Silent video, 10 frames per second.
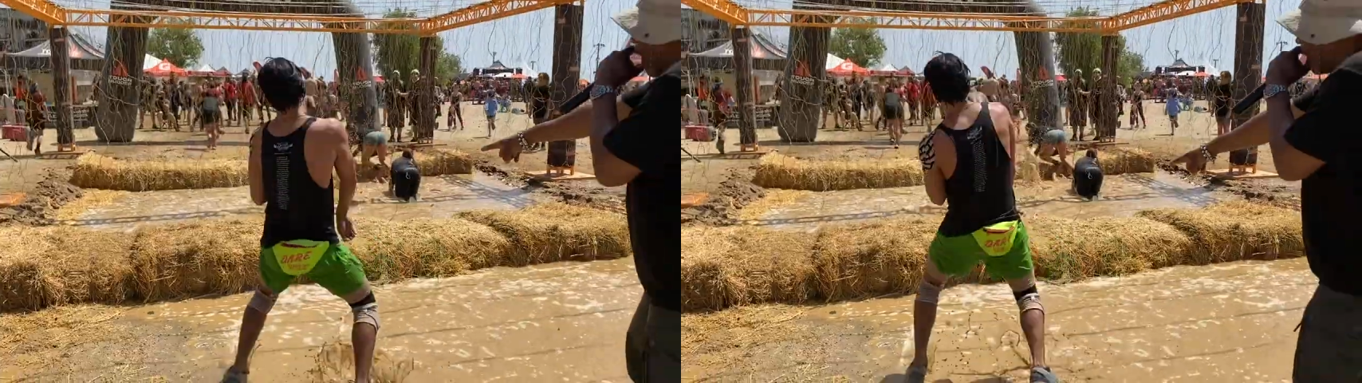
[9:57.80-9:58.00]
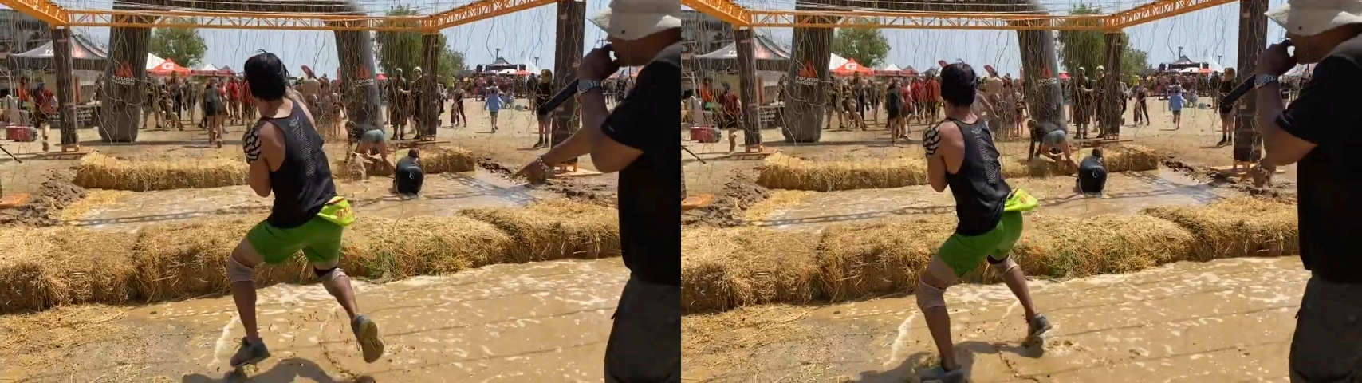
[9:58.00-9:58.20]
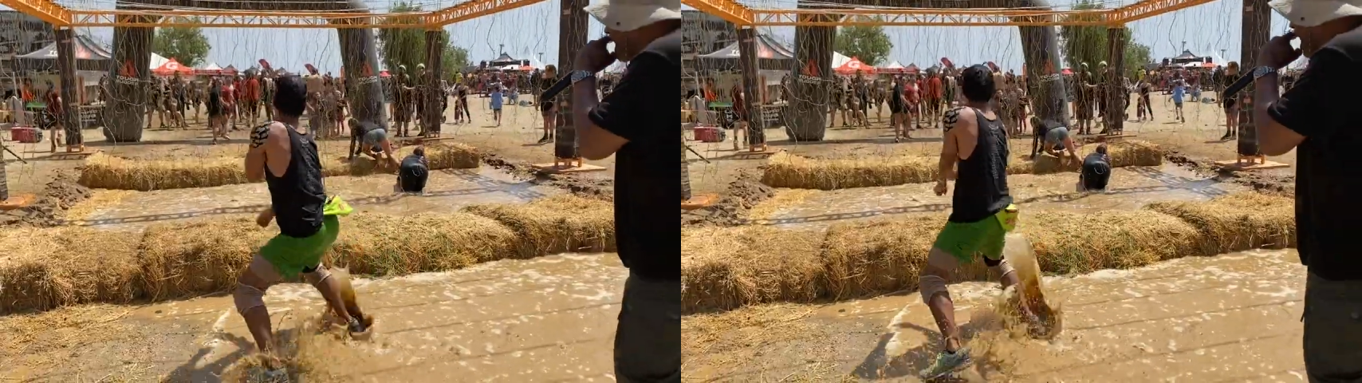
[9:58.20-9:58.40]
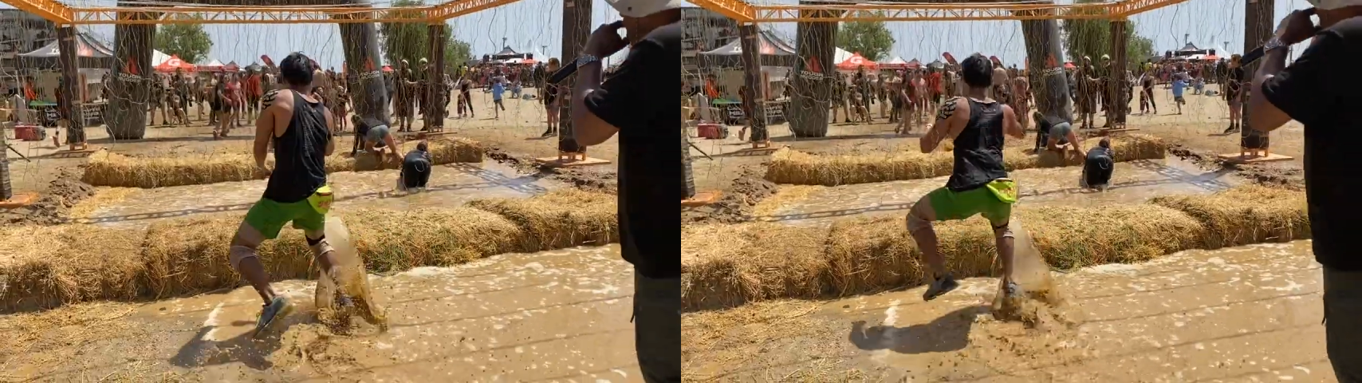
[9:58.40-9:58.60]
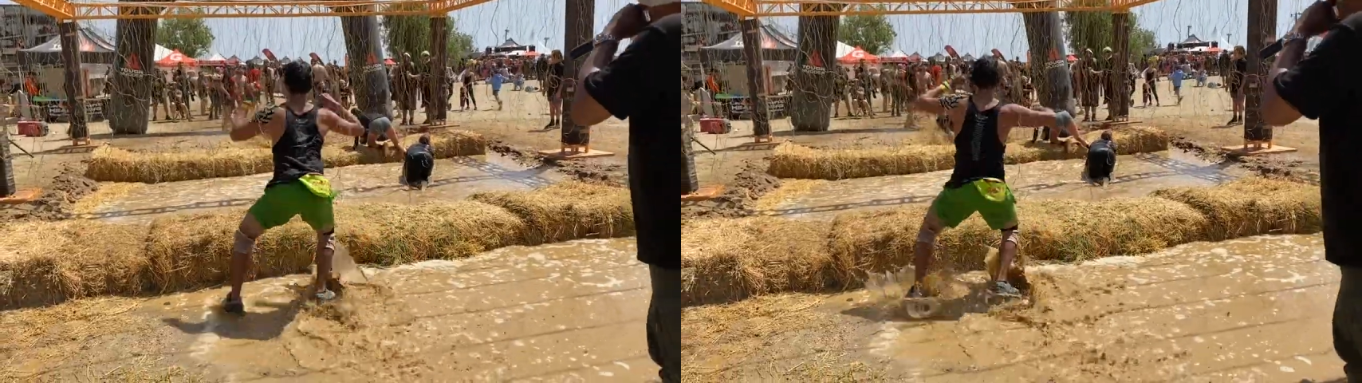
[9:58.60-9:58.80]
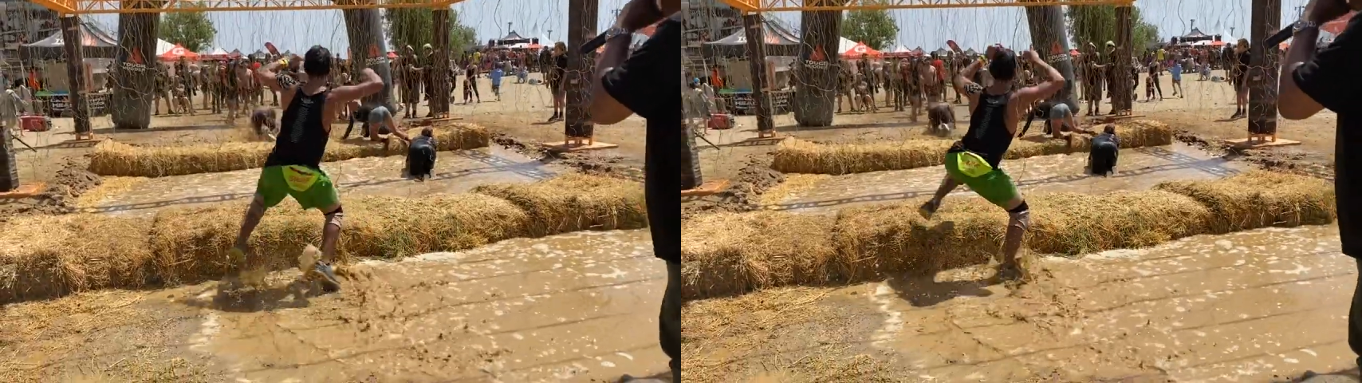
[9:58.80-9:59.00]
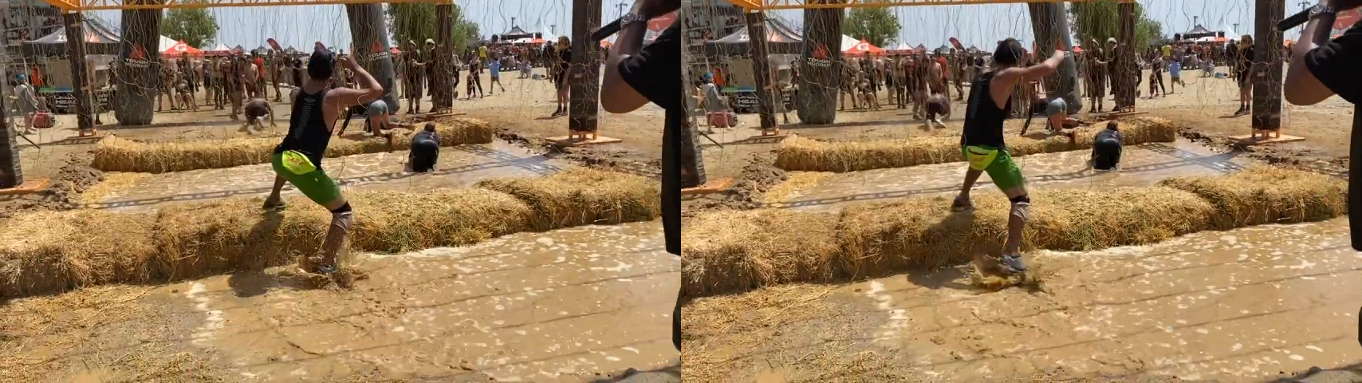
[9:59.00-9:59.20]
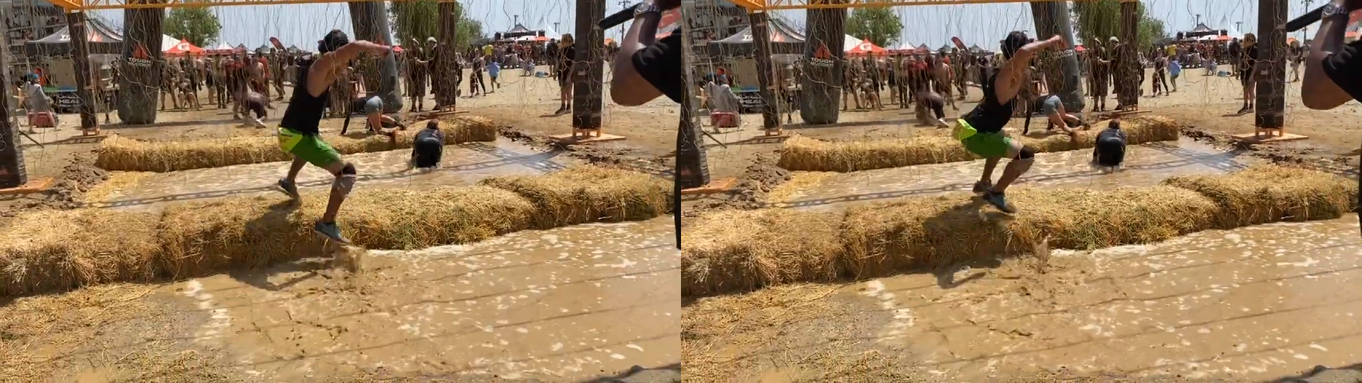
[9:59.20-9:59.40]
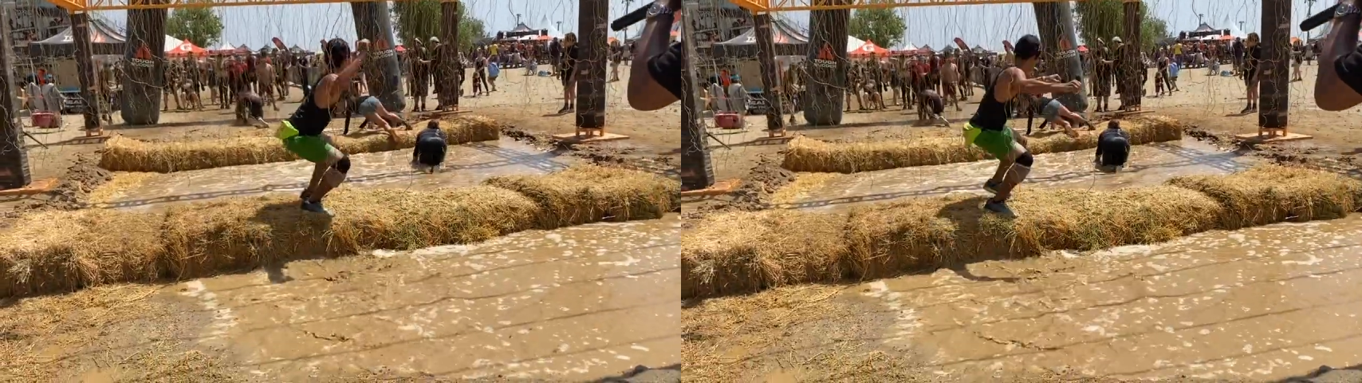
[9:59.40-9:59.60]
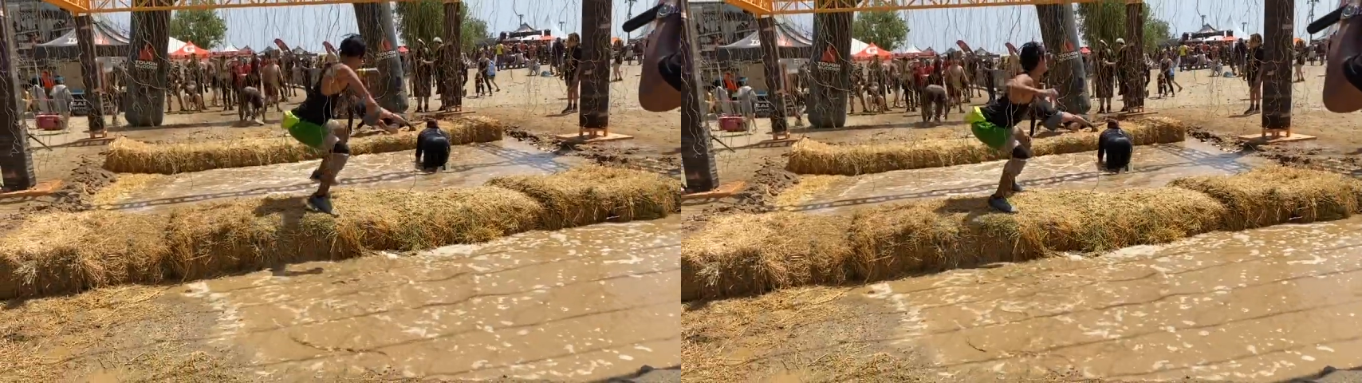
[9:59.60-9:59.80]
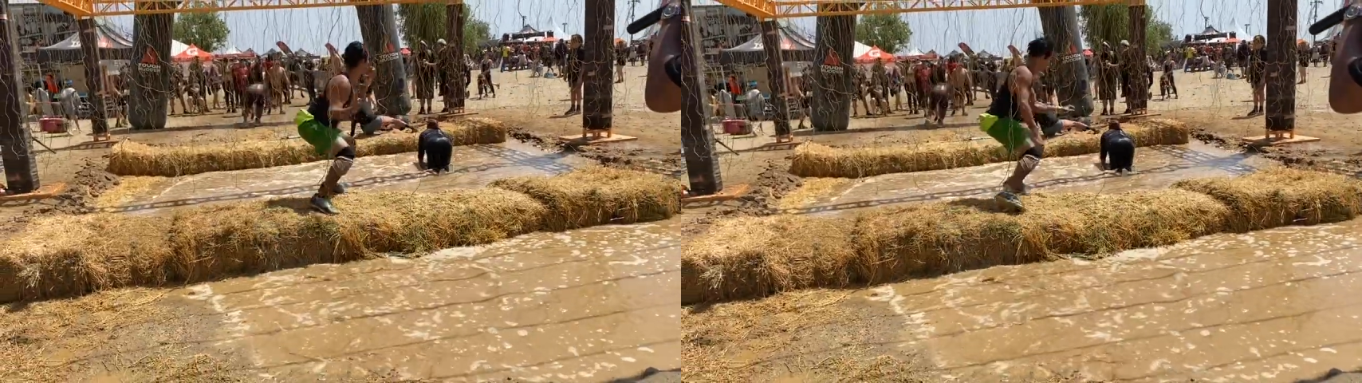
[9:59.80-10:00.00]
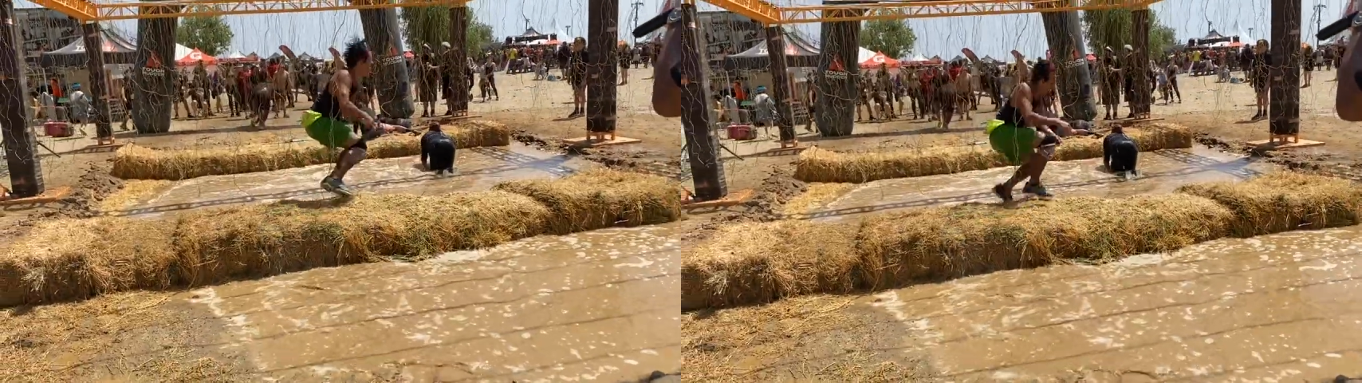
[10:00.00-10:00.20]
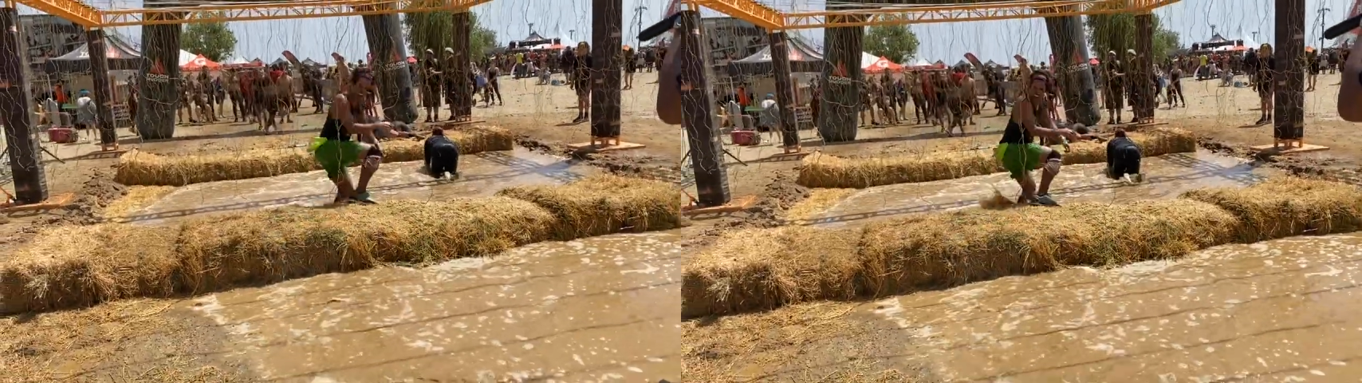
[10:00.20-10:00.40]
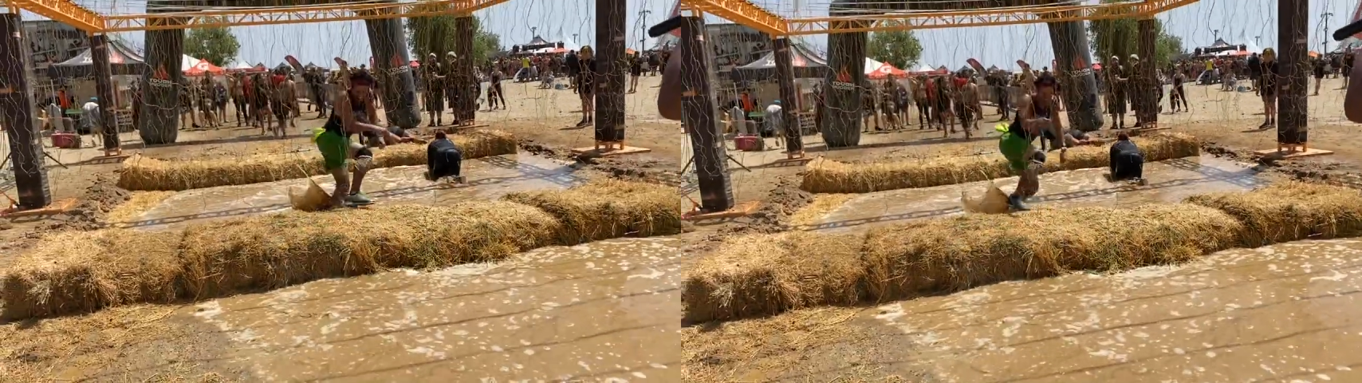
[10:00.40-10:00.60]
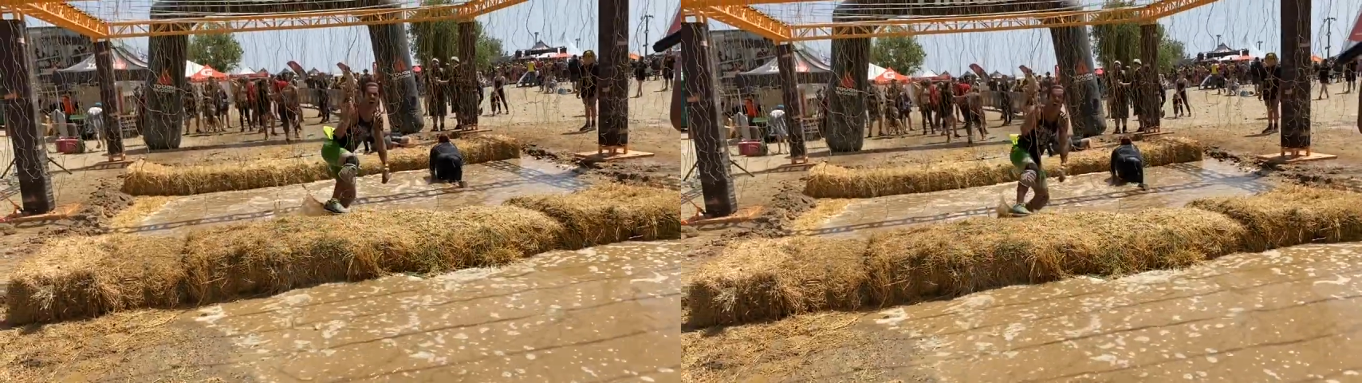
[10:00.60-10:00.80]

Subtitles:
(no speaker visible)